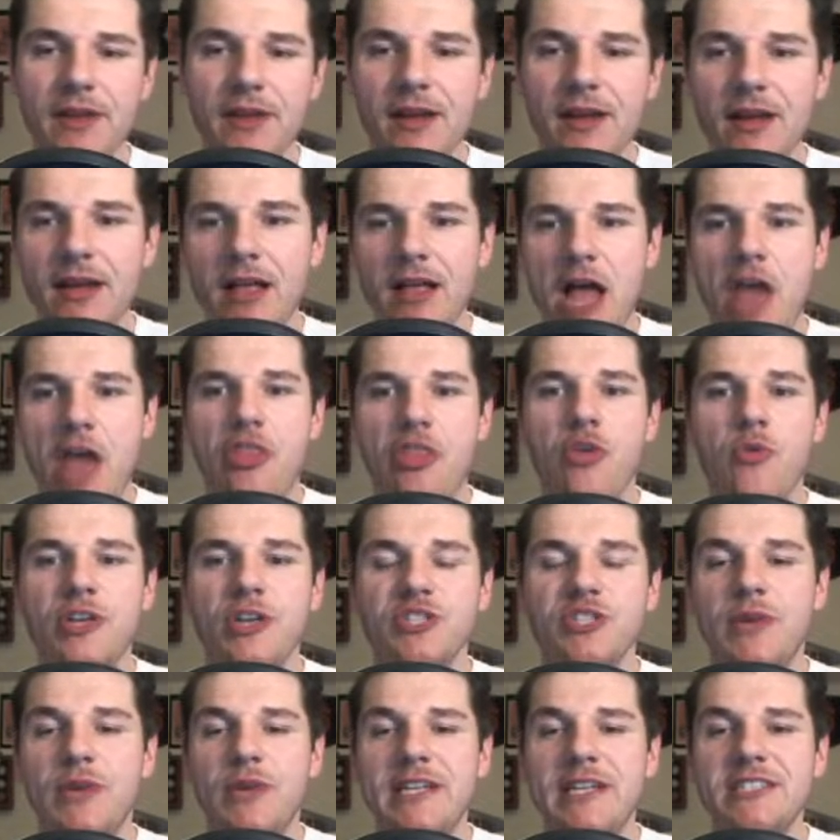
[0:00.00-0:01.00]
Like, there is
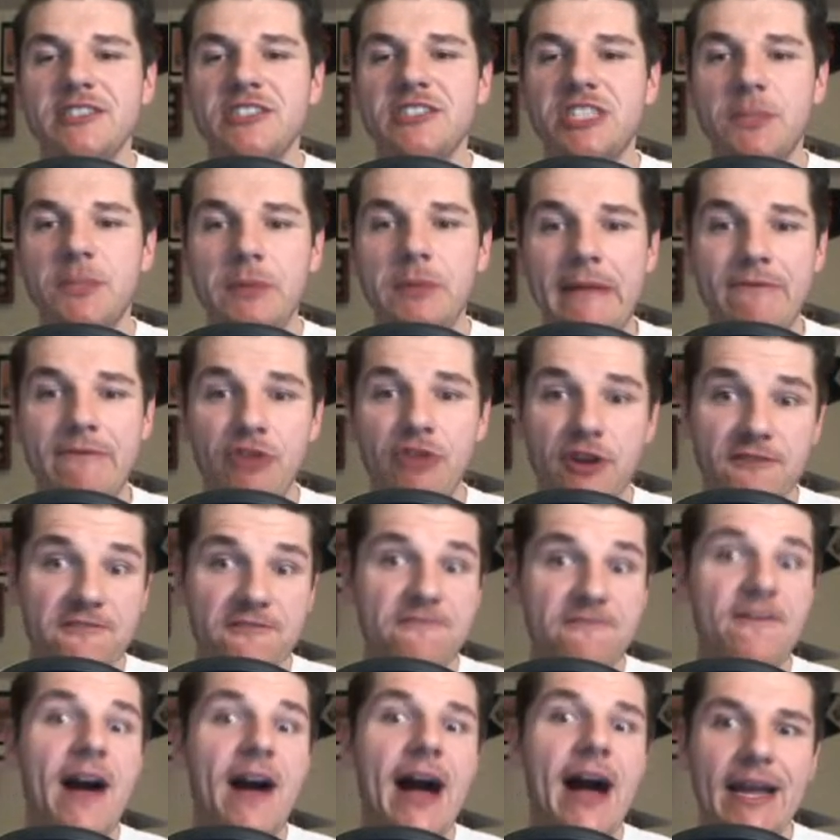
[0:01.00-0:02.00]
reasons to believe you can
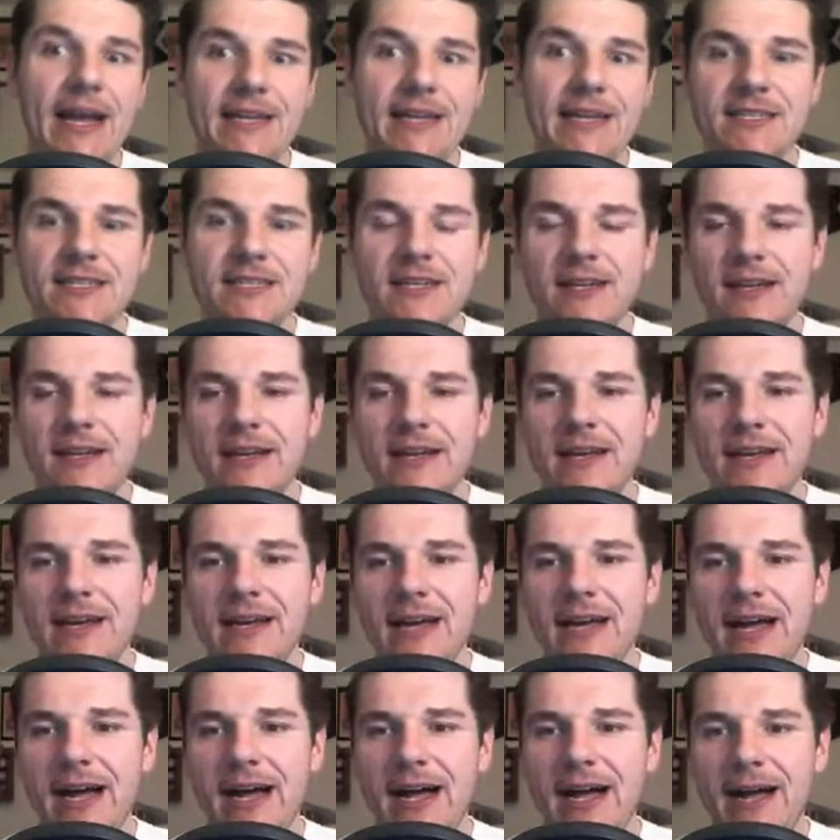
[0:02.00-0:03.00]
find
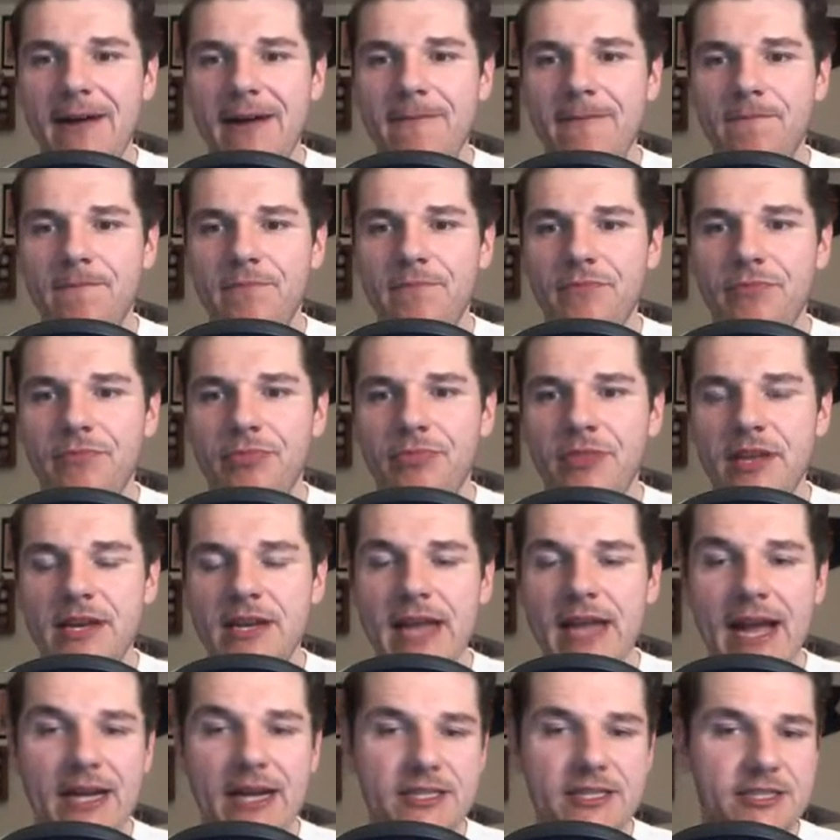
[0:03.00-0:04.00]
the
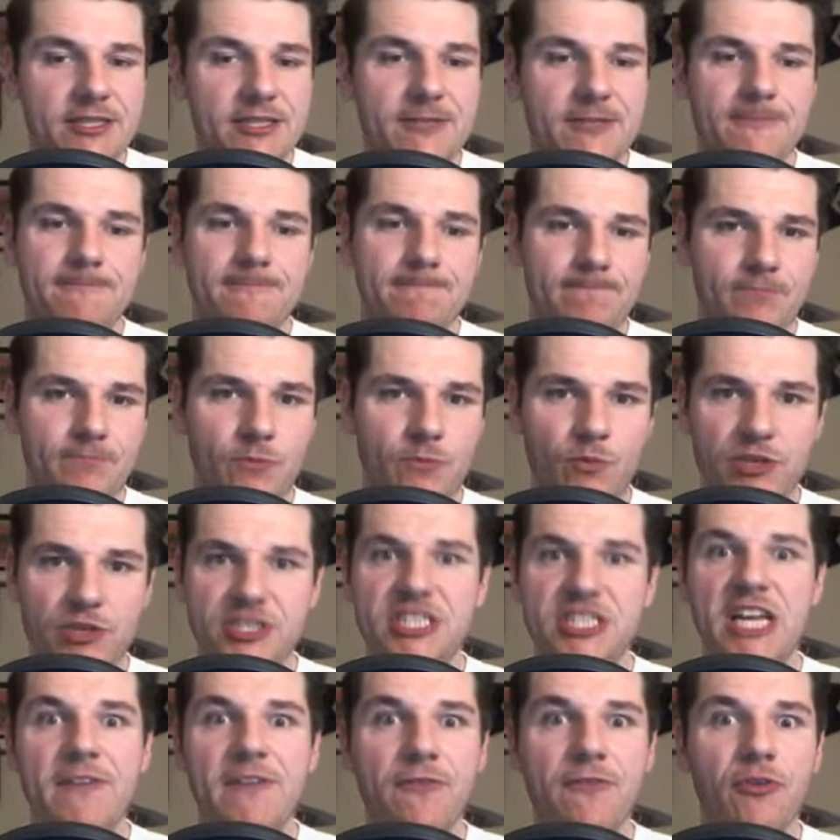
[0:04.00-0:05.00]
next
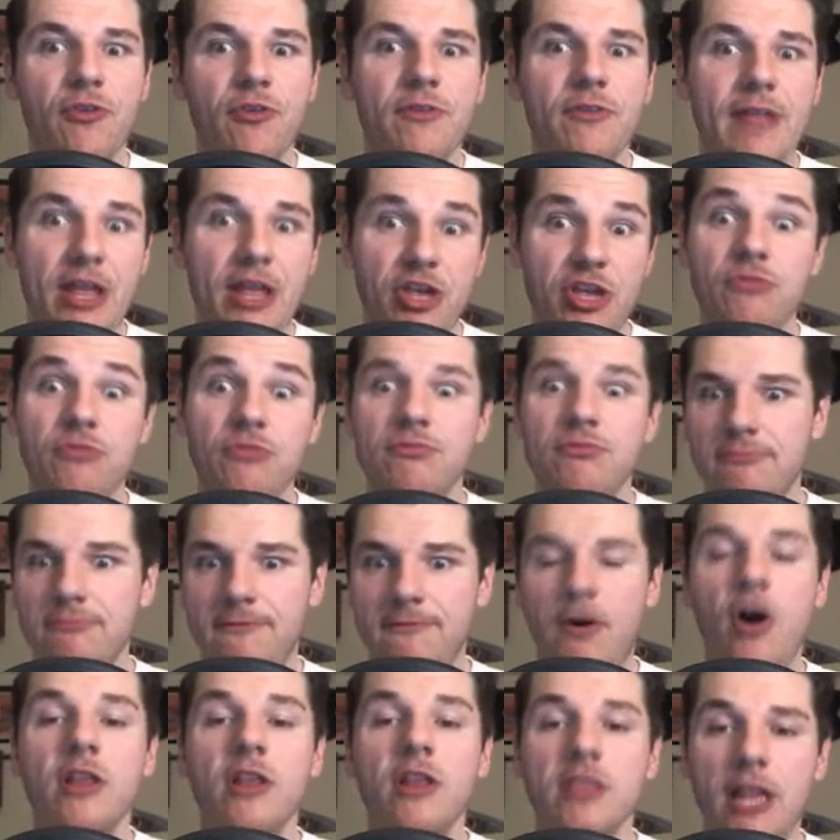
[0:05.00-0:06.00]
receiver that you
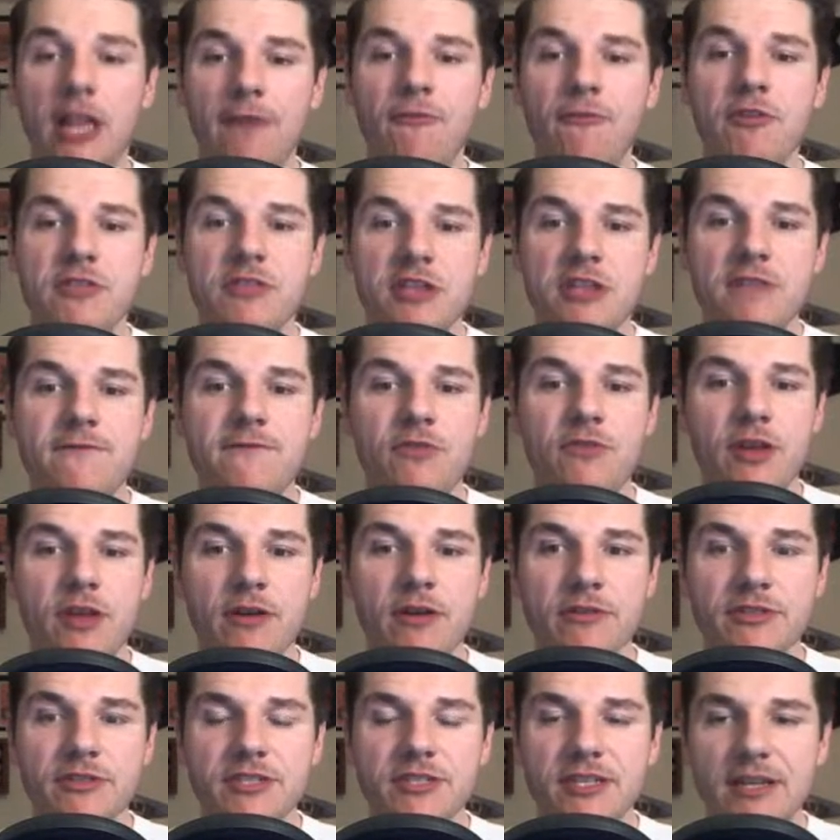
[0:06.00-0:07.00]
fall in love with in a few
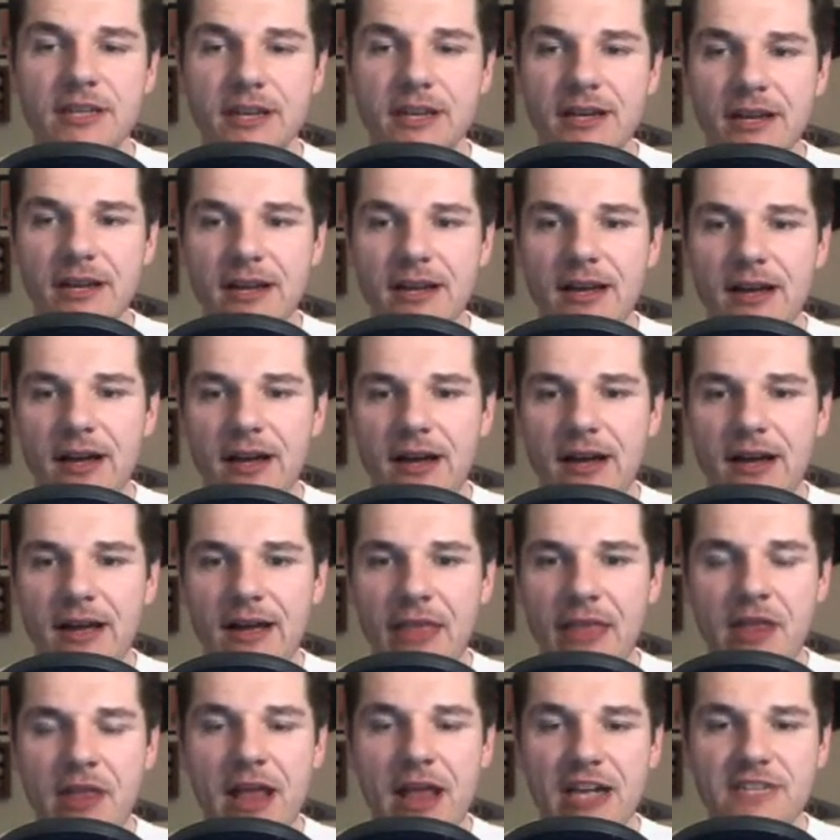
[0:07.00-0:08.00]
years
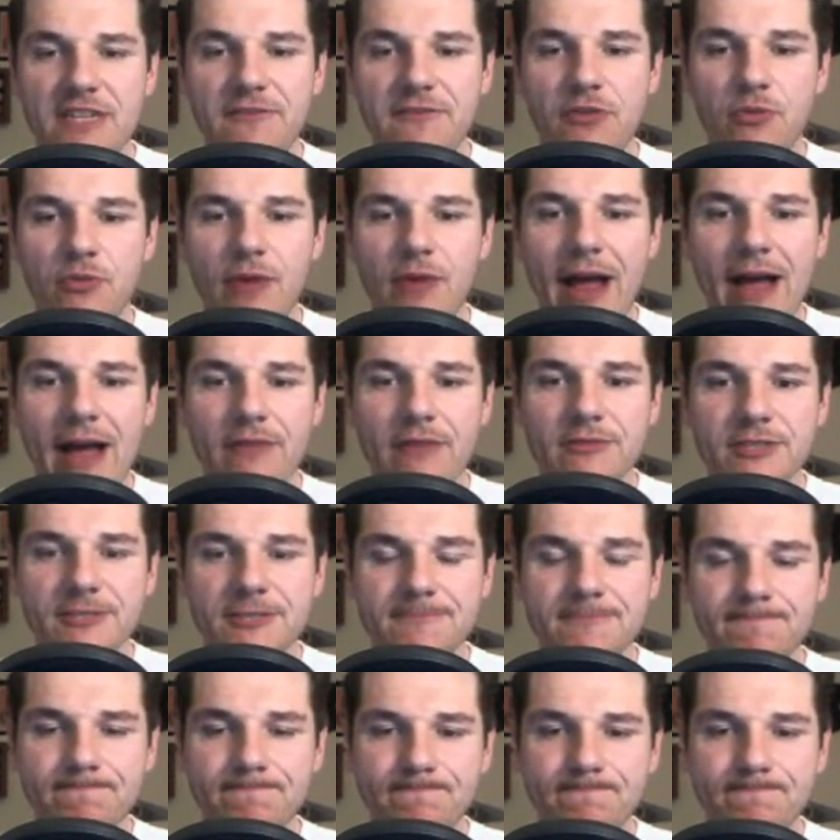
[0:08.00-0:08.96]
in the next few rounds.